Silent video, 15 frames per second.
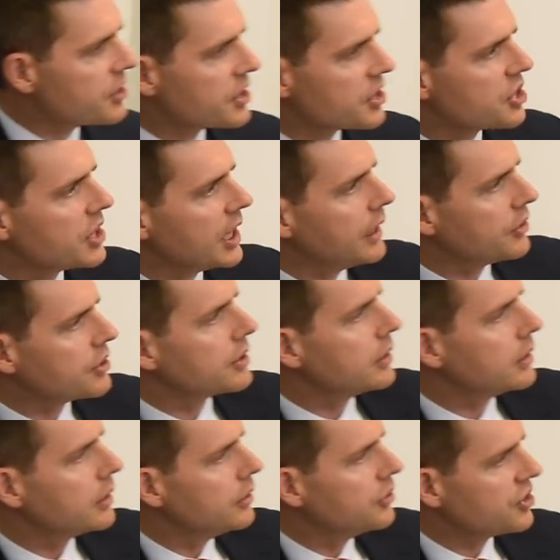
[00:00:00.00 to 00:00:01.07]
a distinct
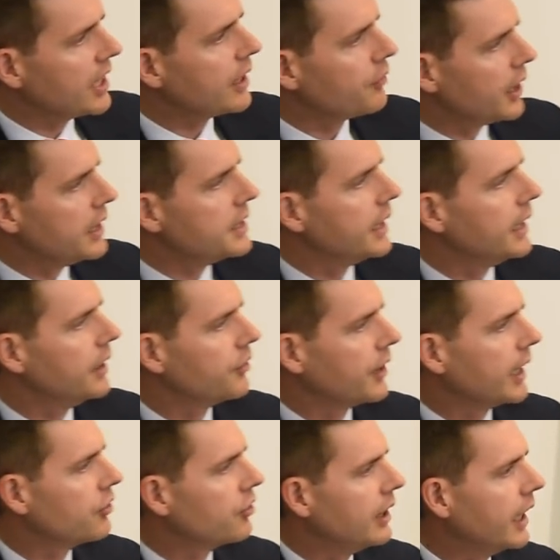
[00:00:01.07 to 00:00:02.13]
set of ideas,
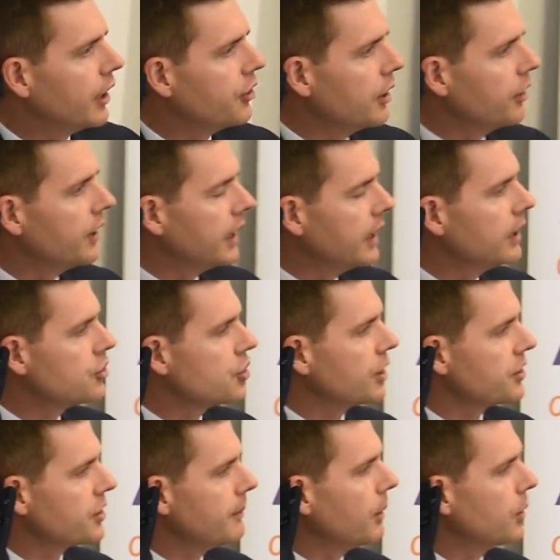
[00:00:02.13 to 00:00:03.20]
actually. I don't think it is
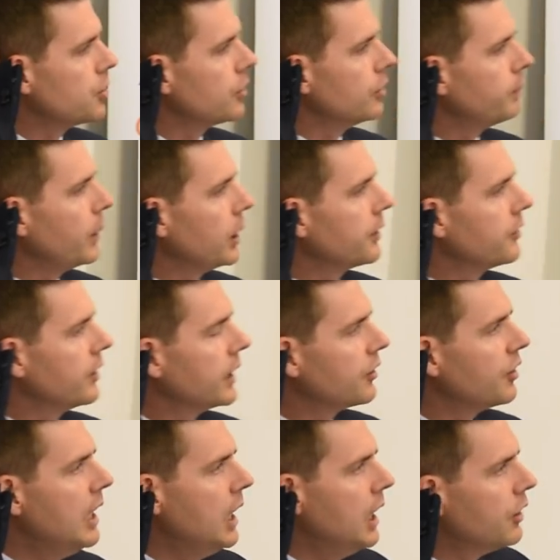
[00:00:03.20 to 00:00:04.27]
just emotional
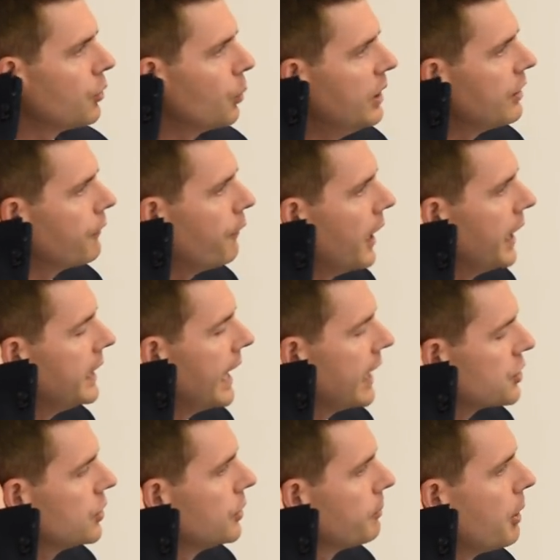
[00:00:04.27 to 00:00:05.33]
politics. So we define
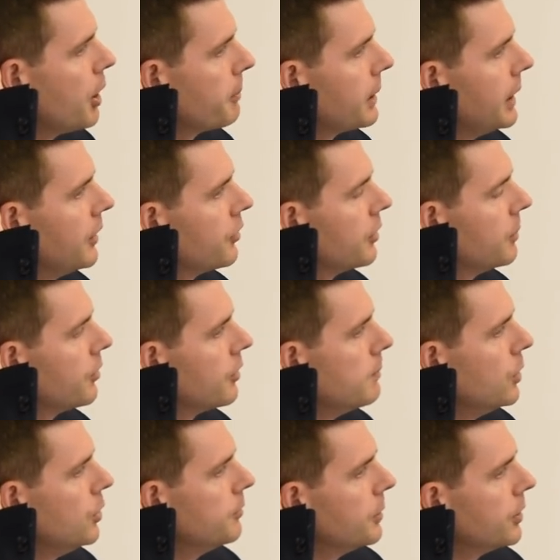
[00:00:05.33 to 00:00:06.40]
national populism as a
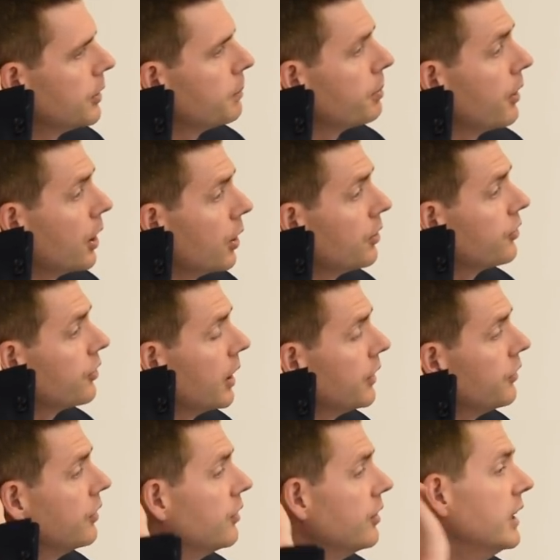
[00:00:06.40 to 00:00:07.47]
movement that
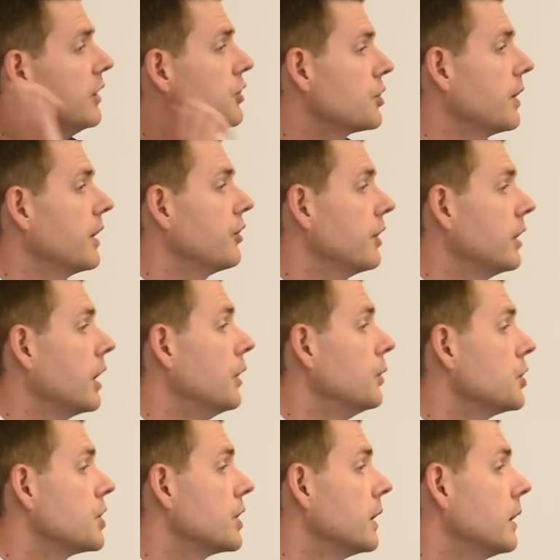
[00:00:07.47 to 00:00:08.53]
prioritises the interests and
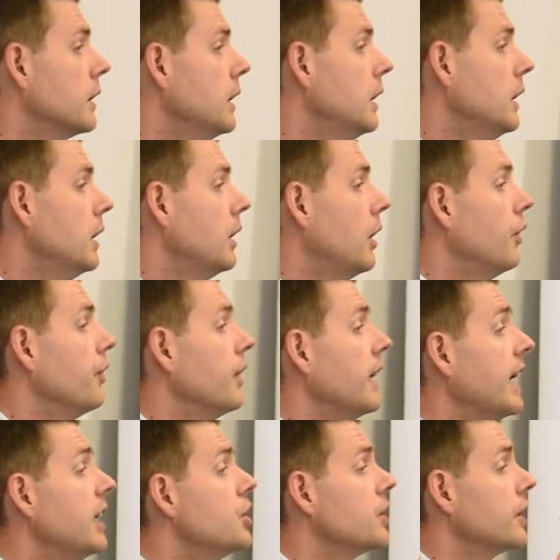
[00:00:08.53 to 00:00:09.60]
culture of the
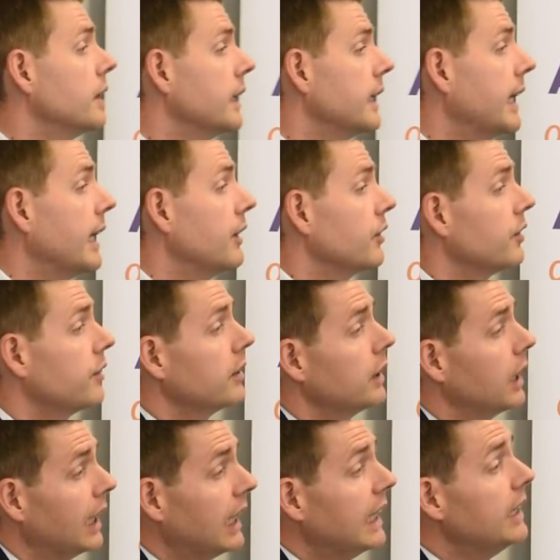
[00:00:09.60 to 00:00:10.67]
nation against
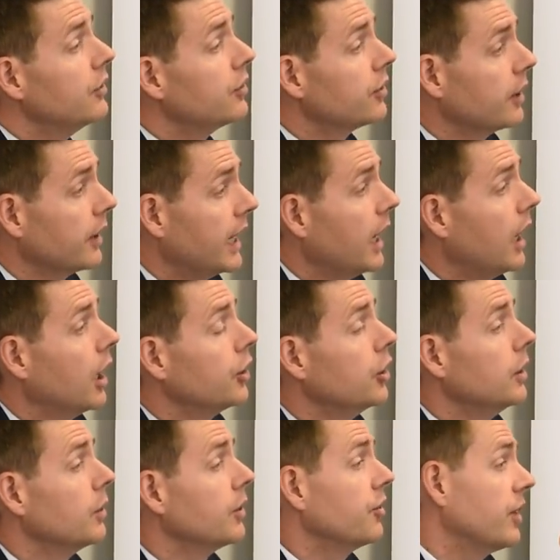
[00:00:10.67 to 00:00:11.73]
elites that they
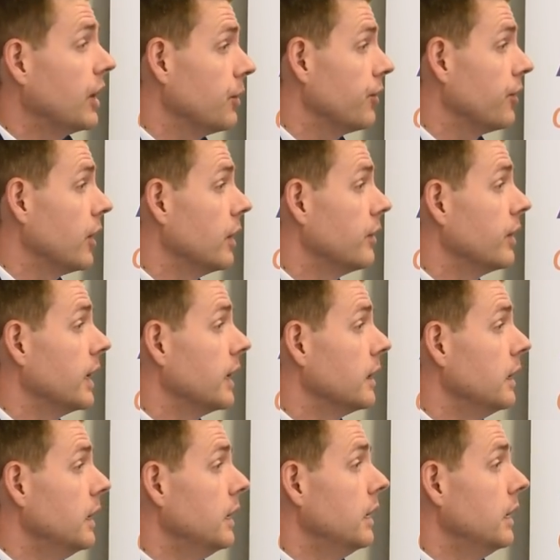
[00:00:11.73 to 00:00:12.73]
argue are self-serving,